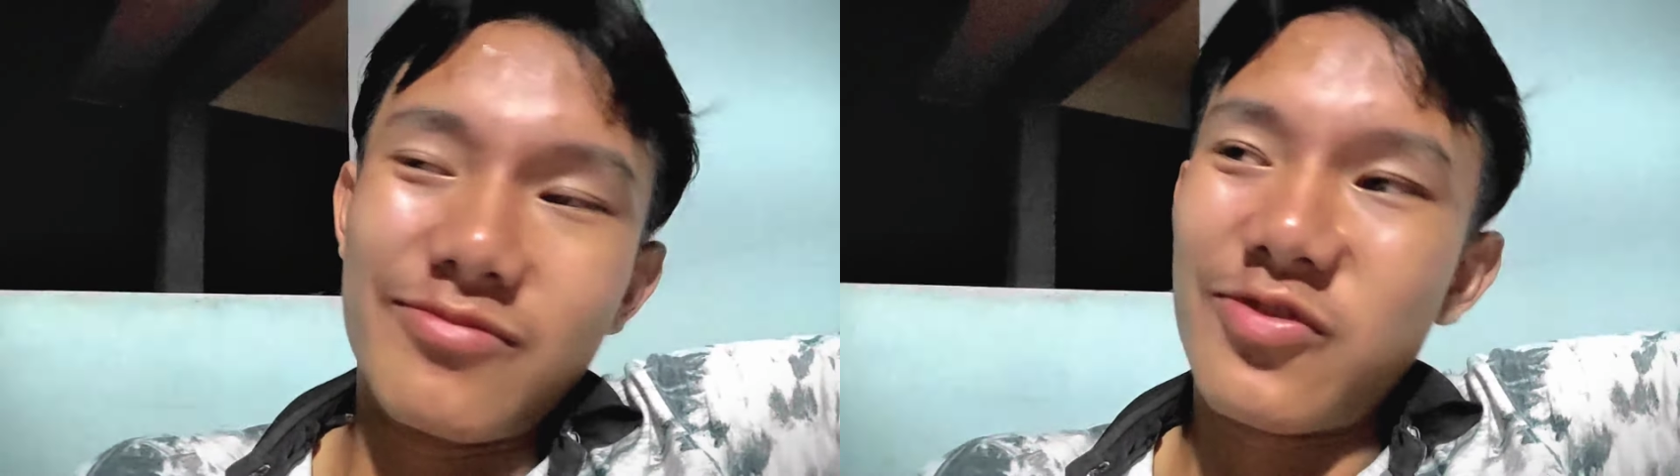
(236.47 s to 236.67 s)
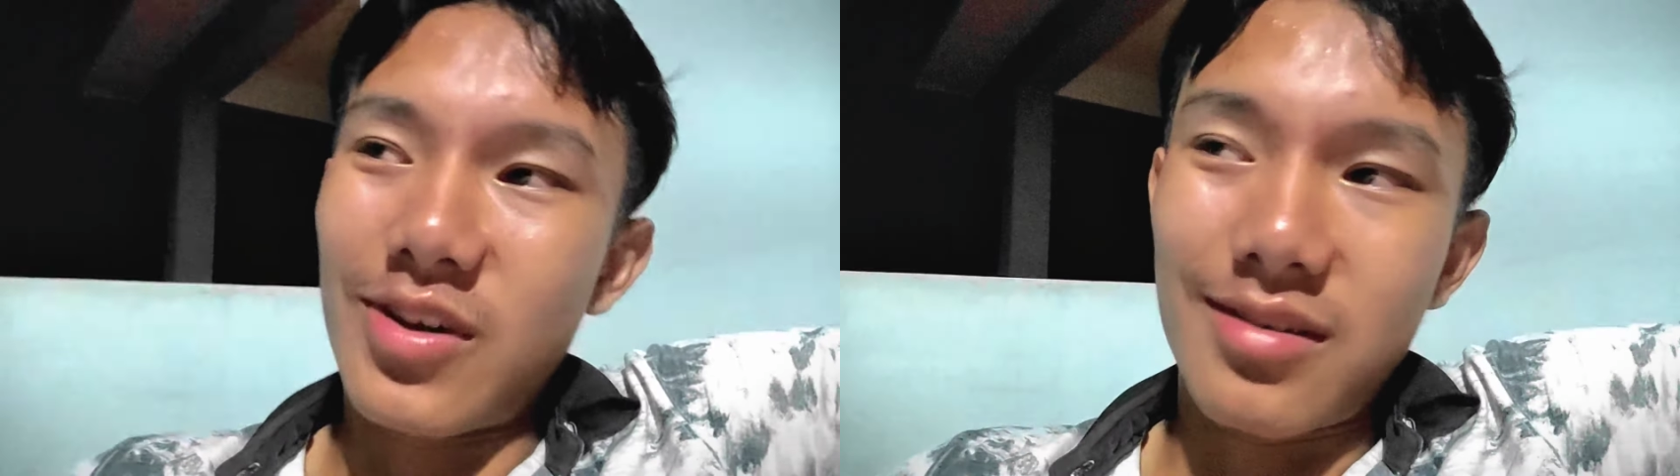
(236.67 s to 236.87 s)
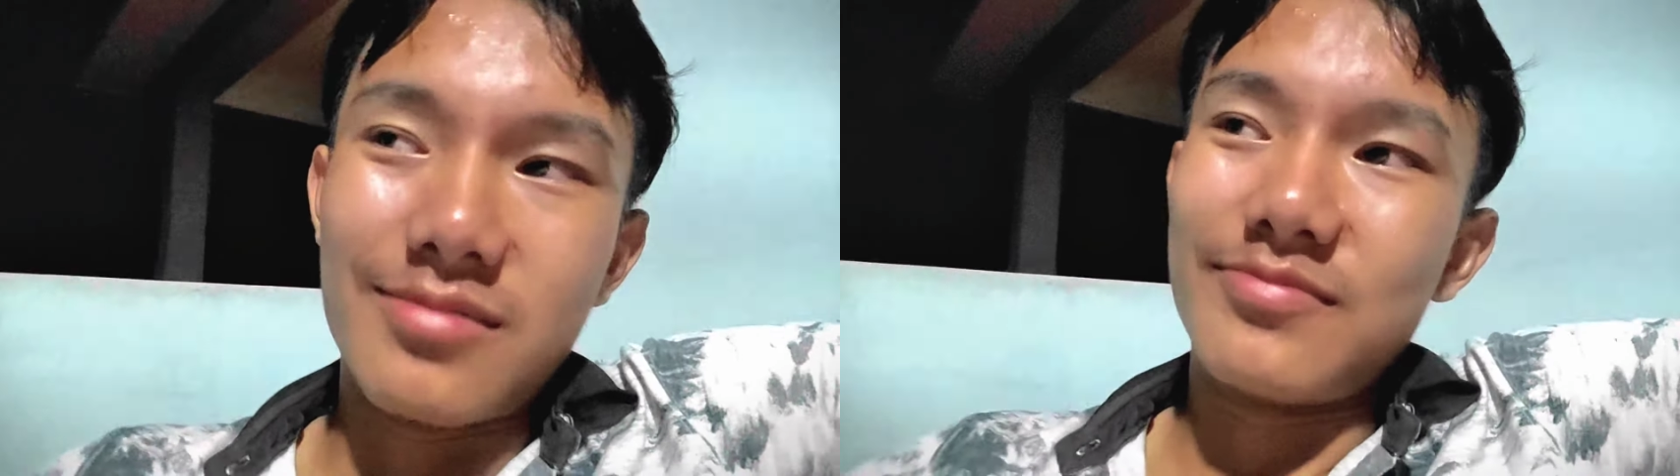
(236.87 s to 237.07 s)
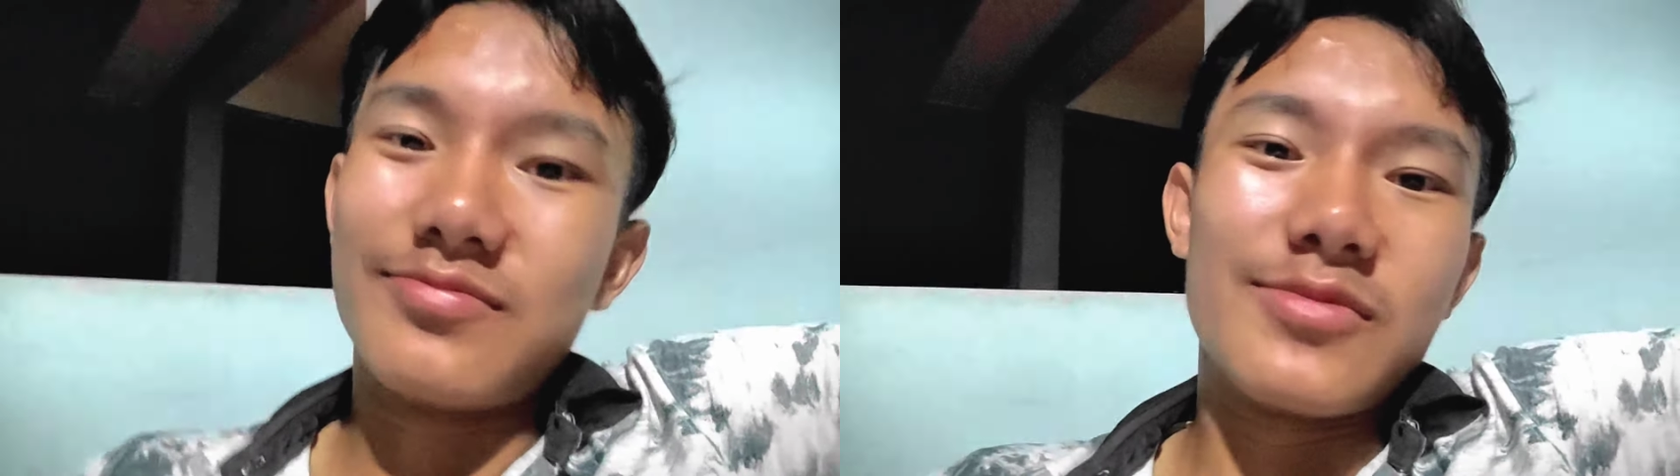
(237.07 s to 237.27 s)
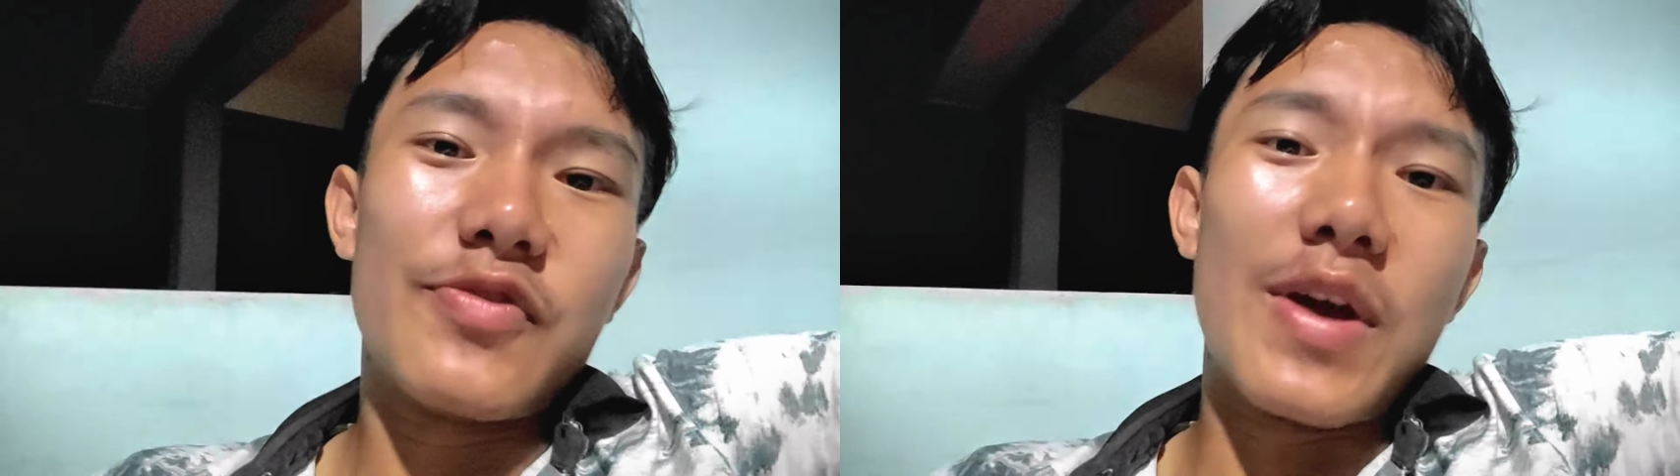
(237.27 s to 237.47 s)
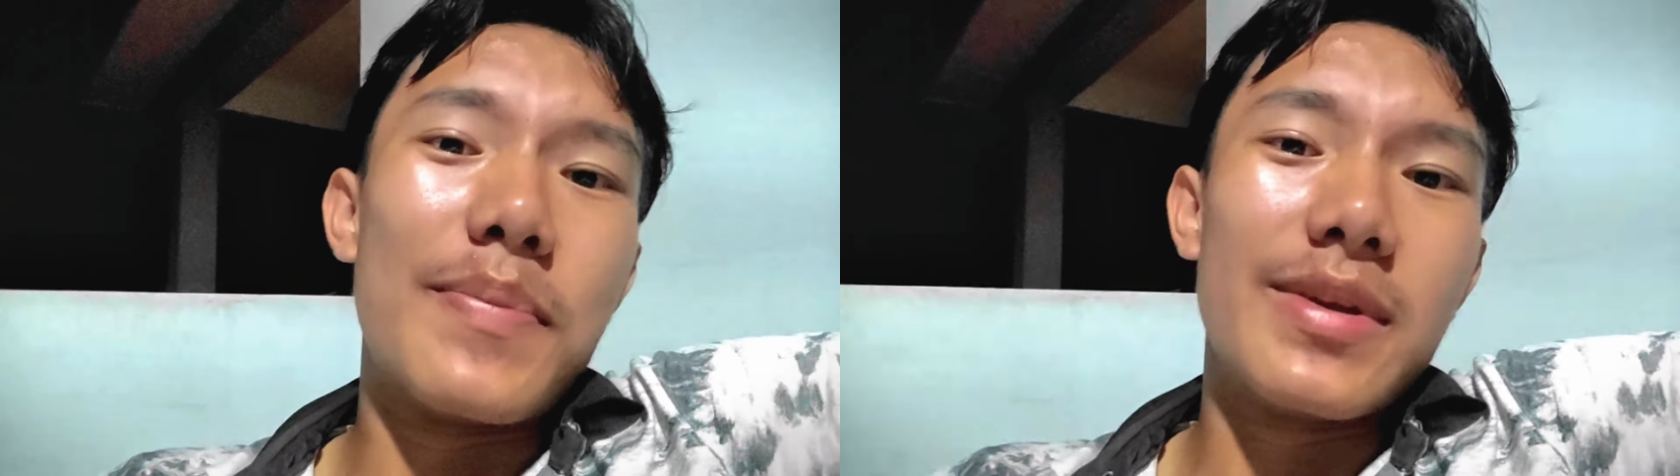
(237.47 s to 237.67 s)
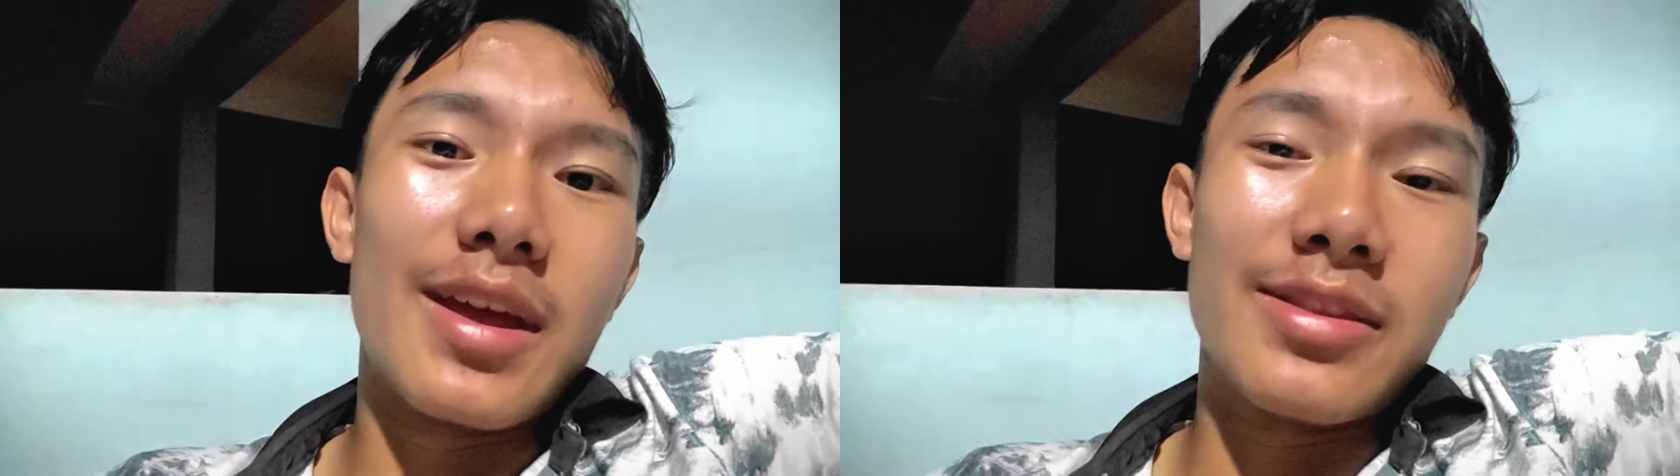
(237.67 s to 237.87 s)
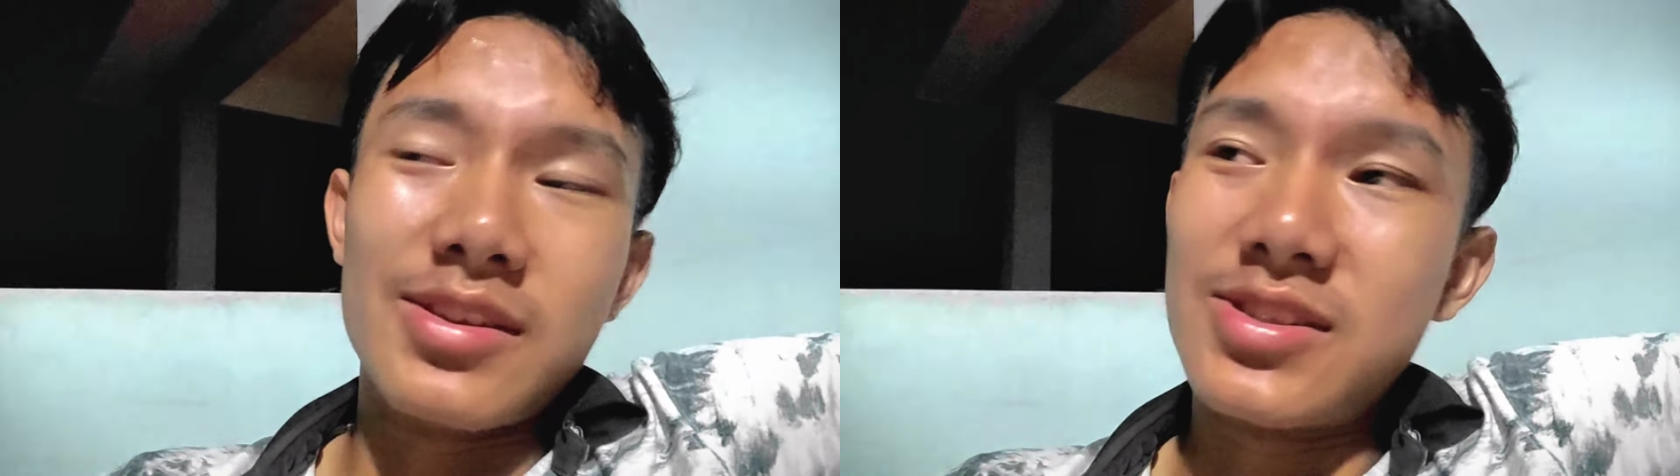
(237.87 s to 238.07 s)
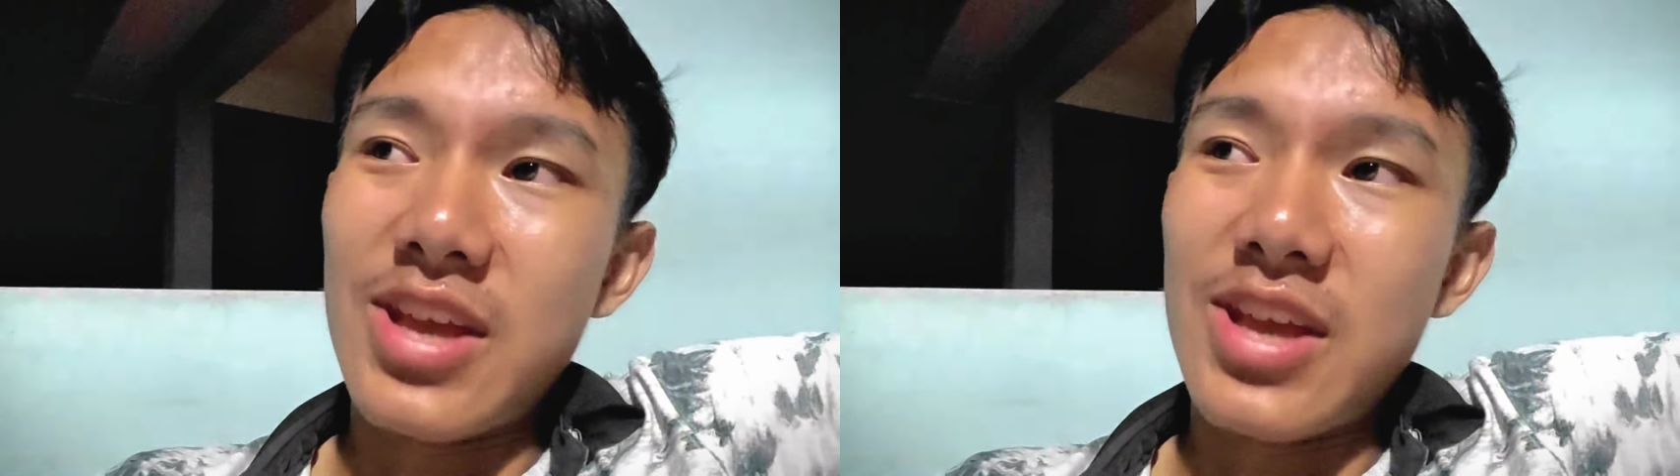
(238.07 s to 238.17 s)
fuck, fapping at this